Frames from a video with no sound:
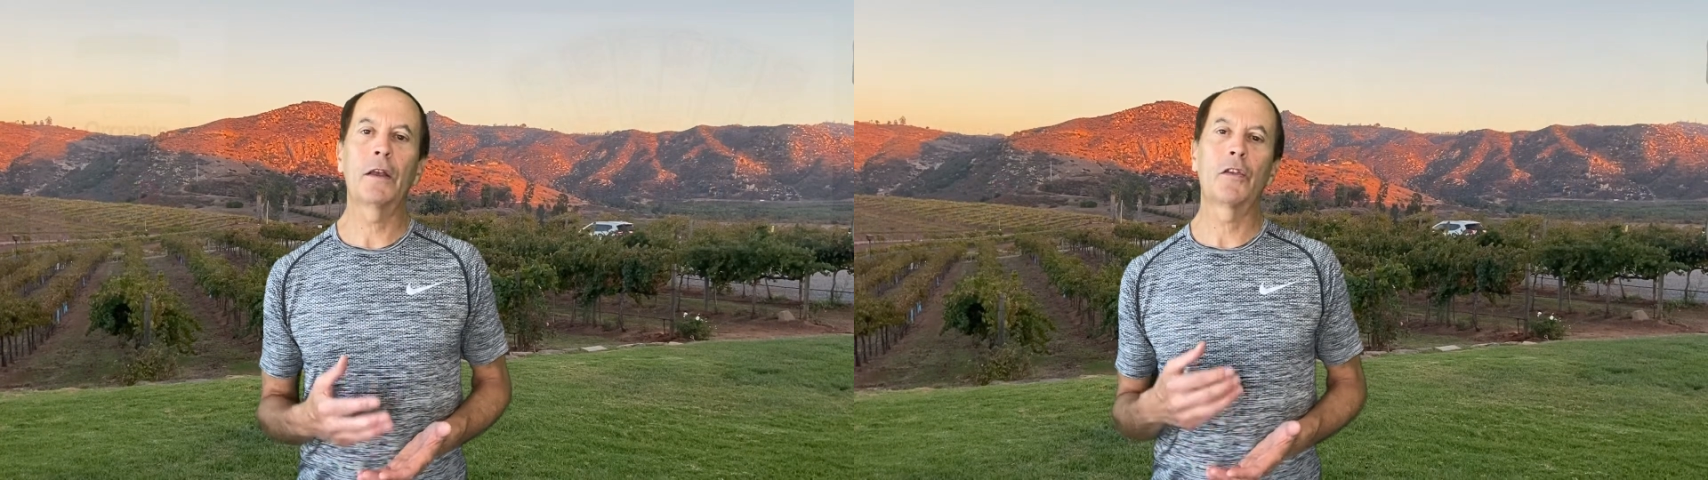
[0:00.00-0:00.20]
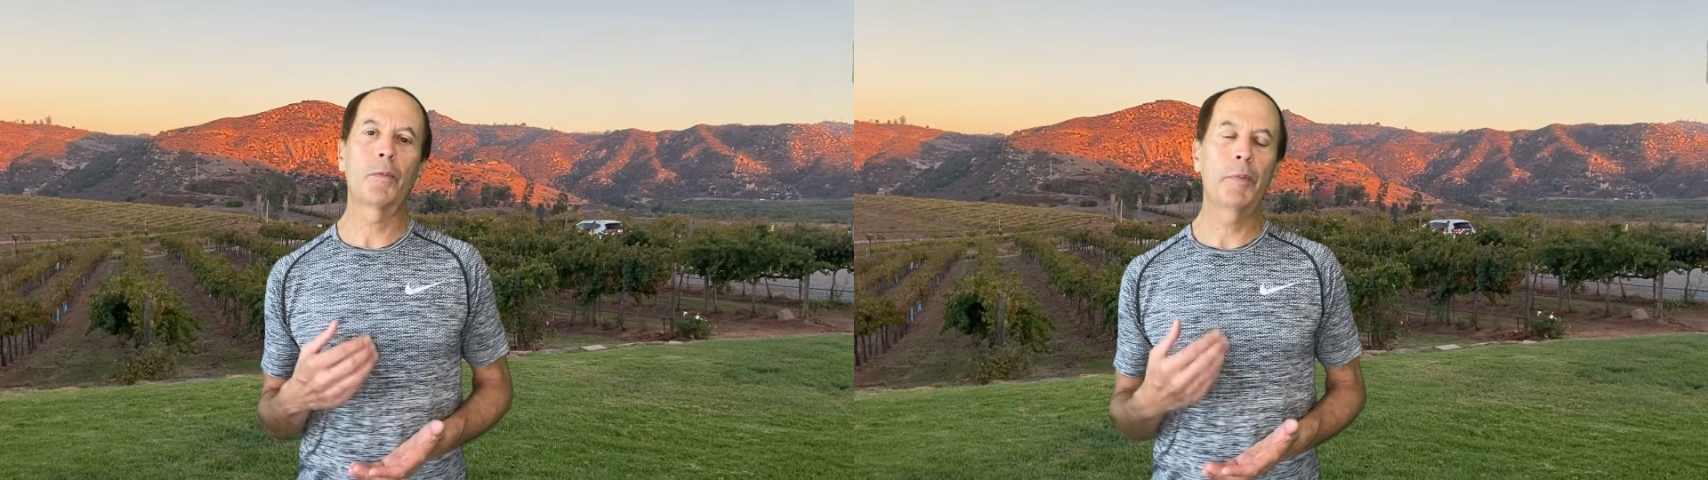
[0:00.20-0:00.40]

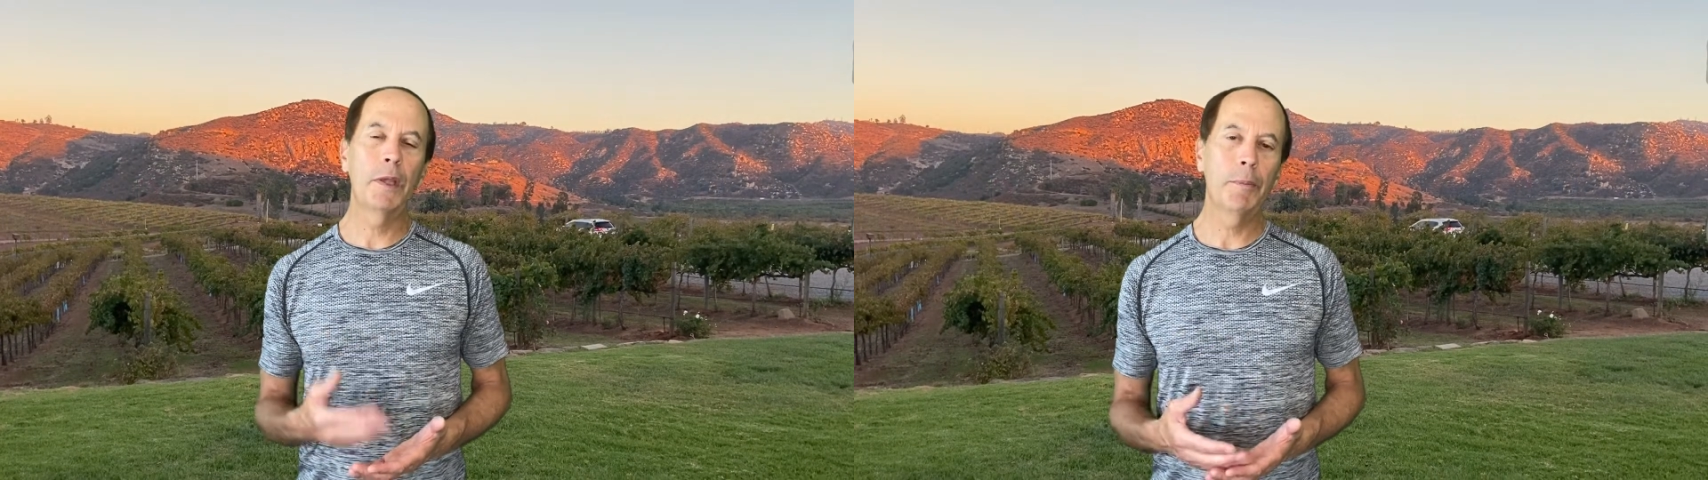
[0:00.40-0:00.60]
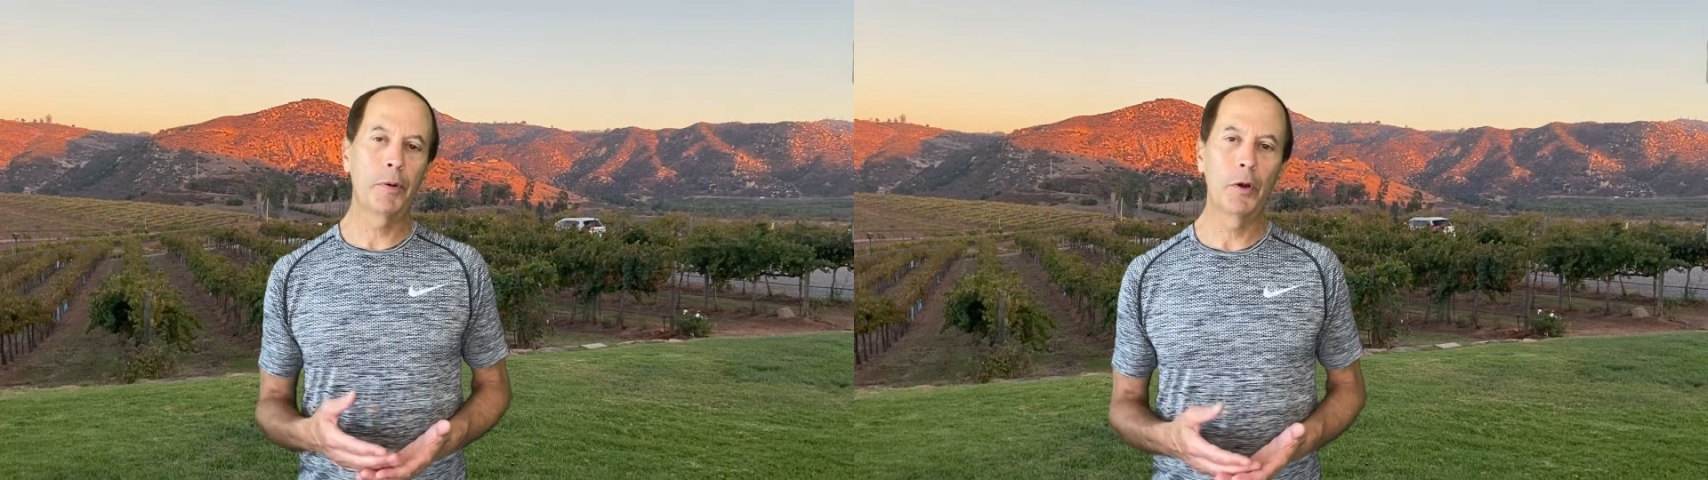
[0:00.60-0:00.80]
it's
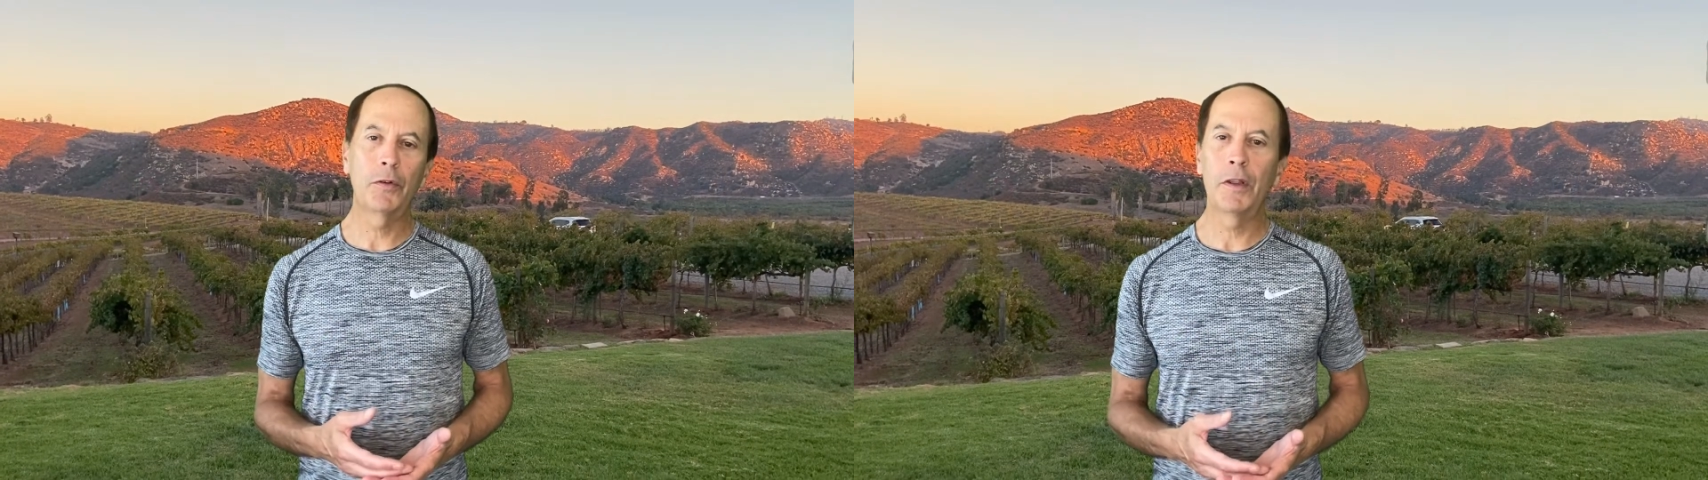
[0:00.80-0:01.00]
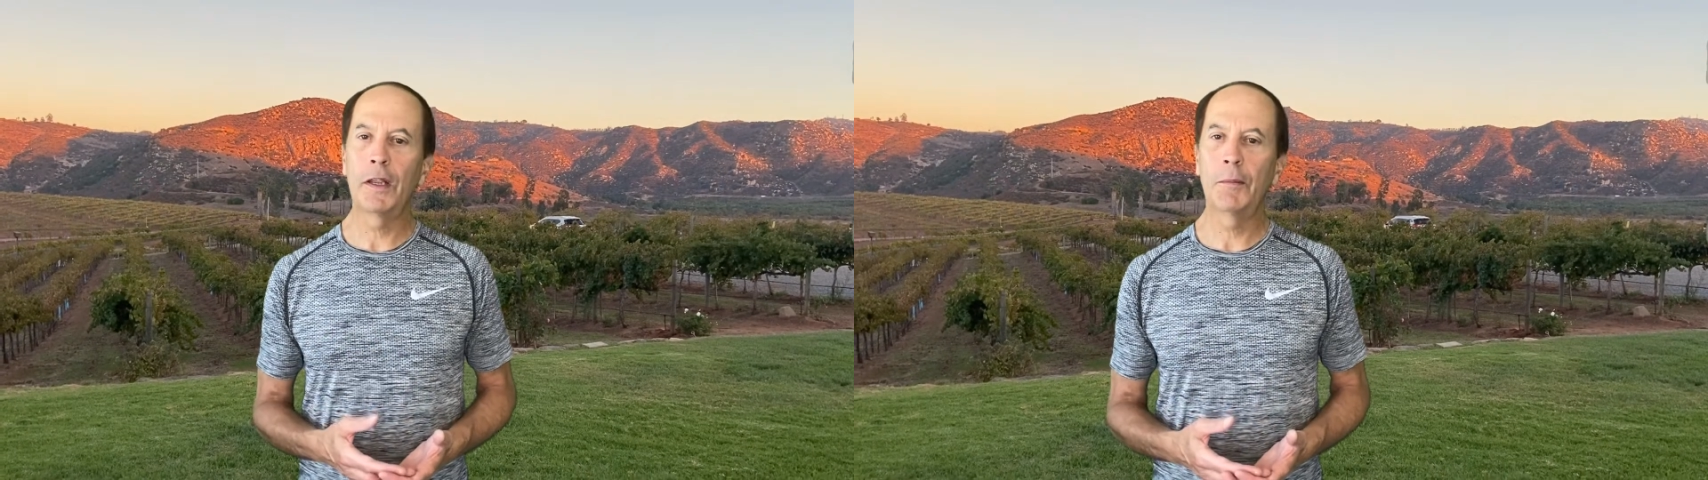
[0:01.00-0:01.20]
pea
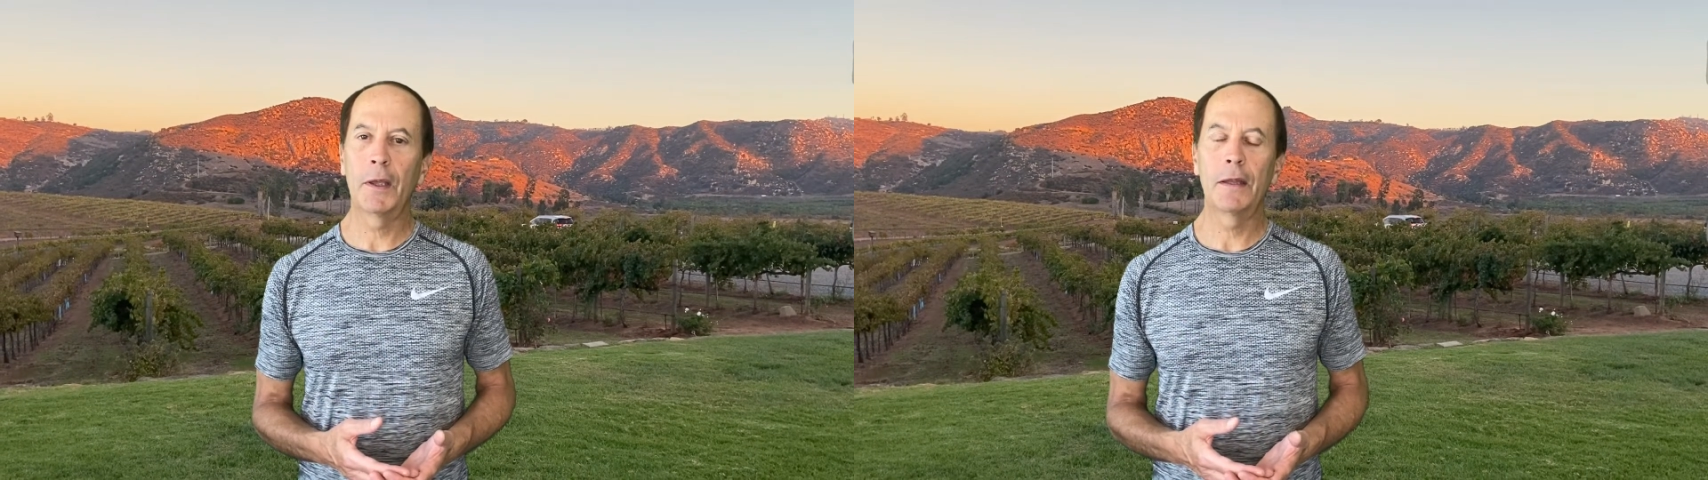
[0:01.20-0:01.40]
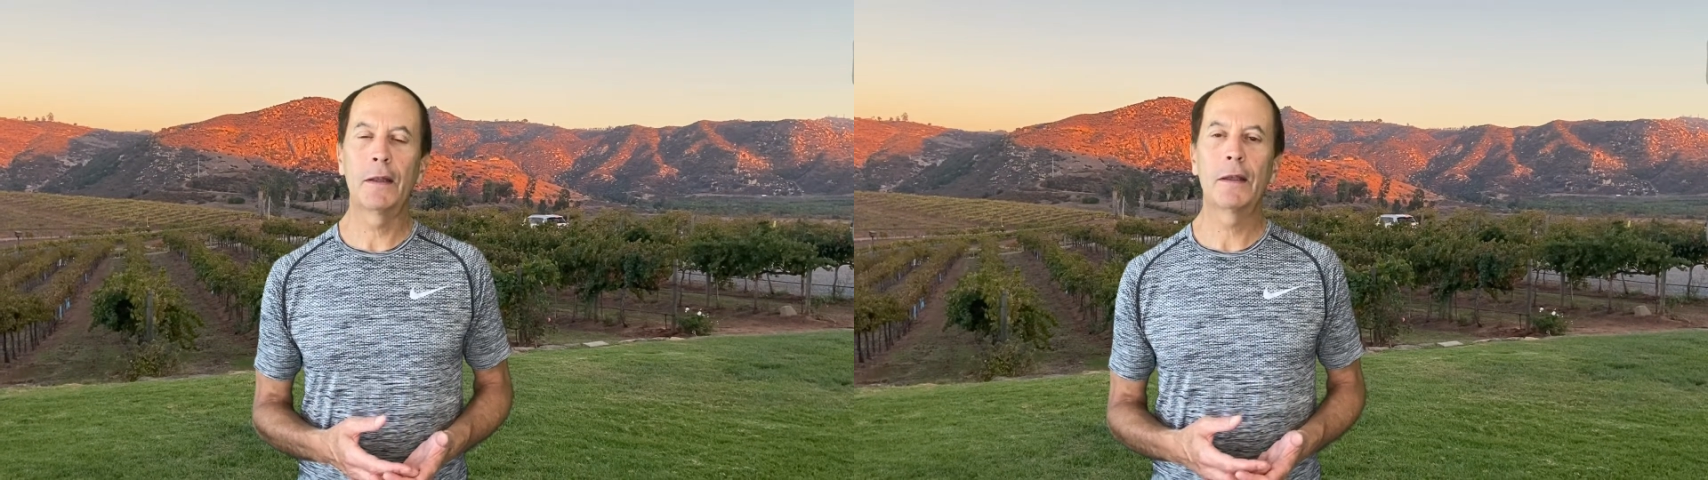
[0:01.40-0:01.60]
protein
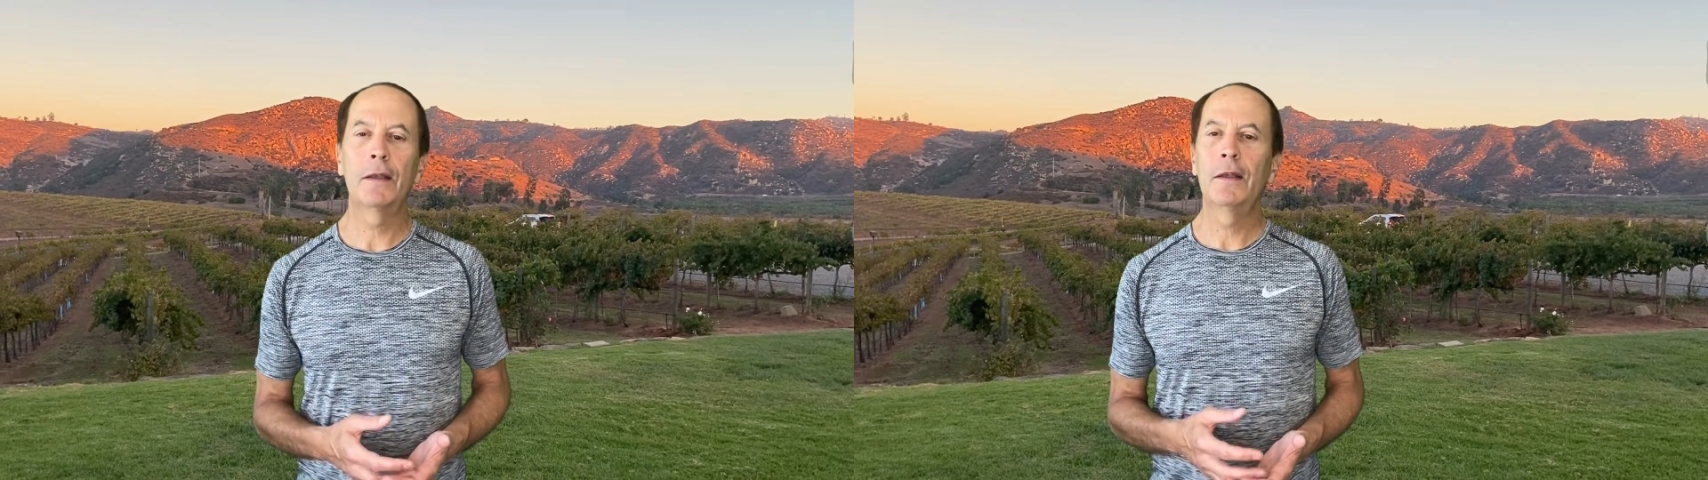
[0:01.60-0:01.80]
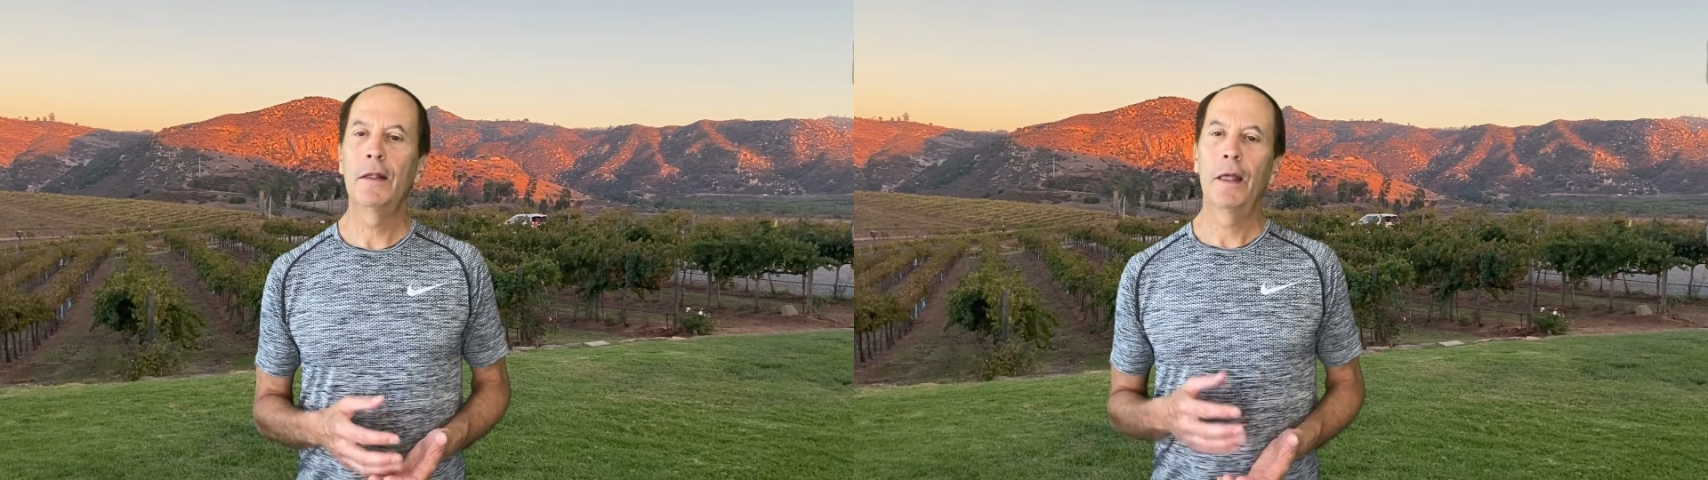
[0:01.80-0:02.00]
mainly,